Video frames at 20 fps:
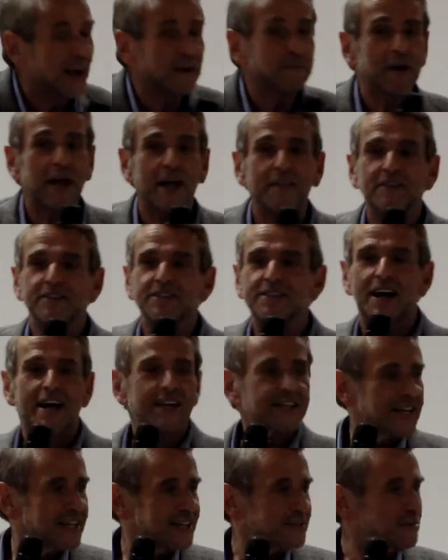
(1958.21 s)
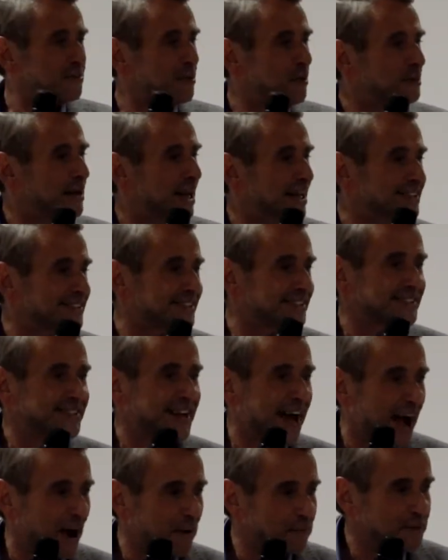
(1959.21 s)
I'm glad that Science has a woman editor
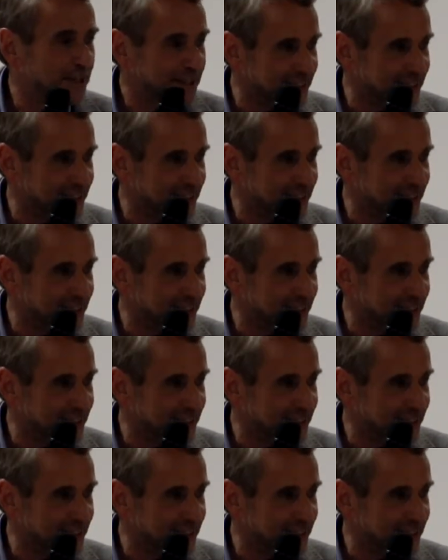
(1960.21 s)
now.